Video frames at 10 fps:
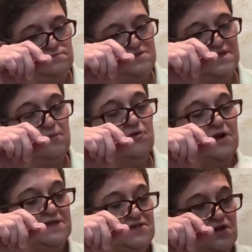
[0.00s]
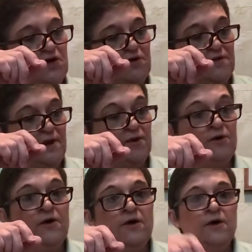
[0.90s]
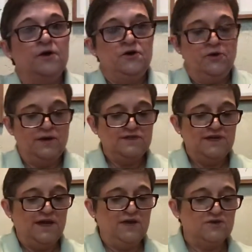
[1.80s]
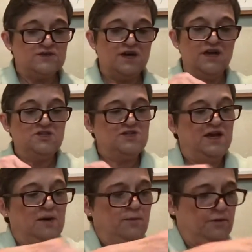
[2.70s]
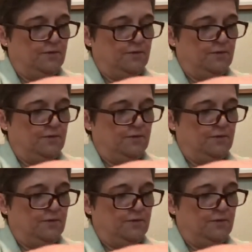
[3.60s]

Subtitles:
seem pretty secure in there, you can take your Scotch tape